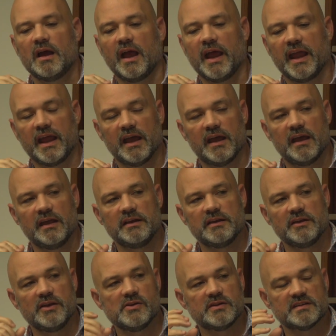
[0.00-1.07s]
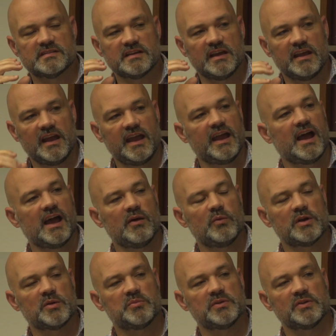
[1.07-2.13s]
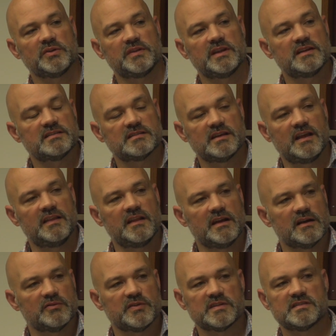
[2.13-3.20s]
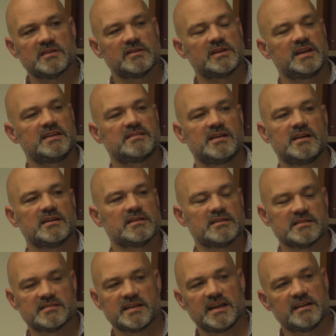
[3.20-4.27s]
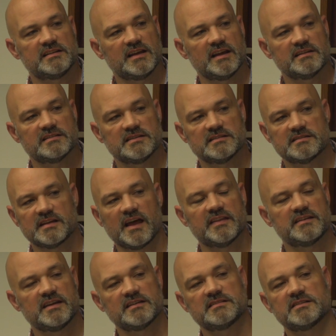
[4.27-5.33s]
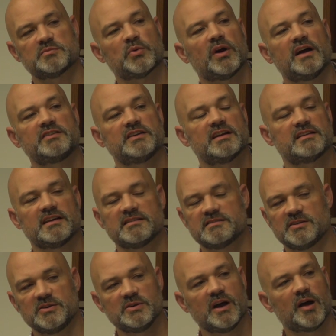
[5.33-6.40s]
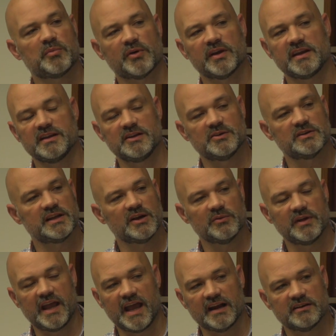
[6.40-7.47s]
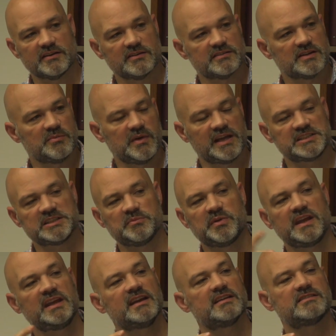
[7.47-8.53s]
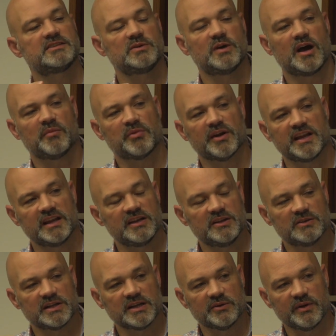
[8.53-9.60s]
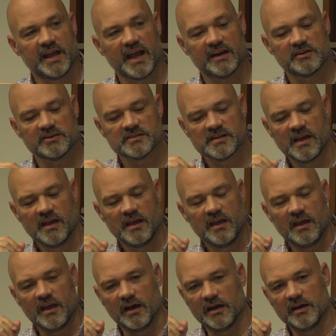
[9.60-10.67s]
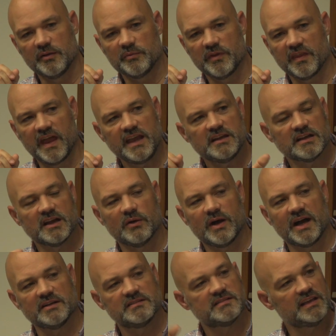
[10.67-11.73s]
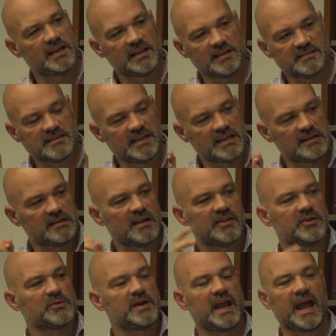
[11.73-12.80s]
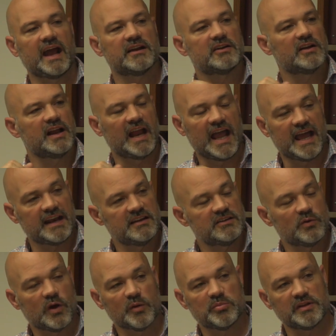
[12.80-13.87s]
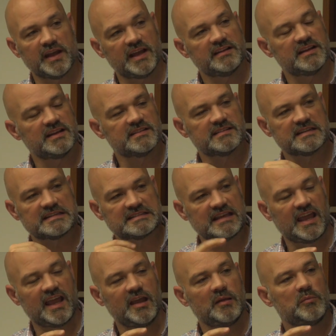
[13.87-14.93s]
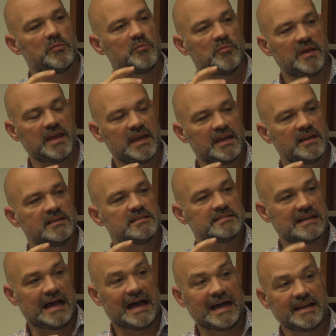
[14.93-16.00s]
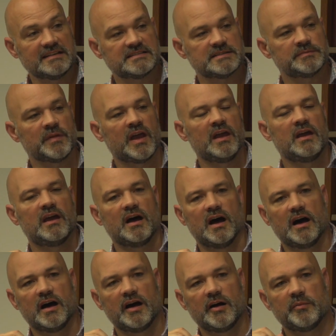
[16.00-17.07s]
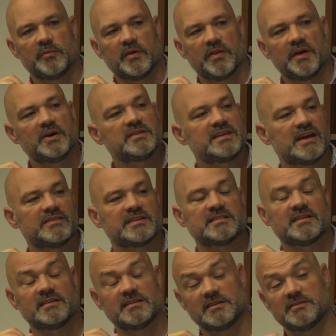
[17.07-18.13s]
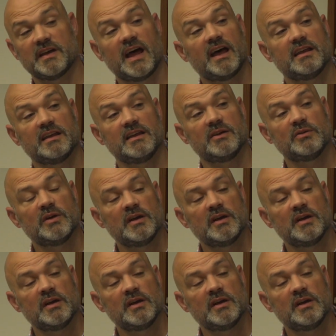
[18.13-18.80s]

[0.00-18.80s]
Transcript: And you could say, hey, I want to build this. And there are facilities here in the state of Texas. South Texas Project has 2 operating nuclear reactors. Comanche Peak has 2 operating nuclear reactors. They could go out and say, let's get another reactor and add it to our plant. And it's the same big size. Those have a ton of value.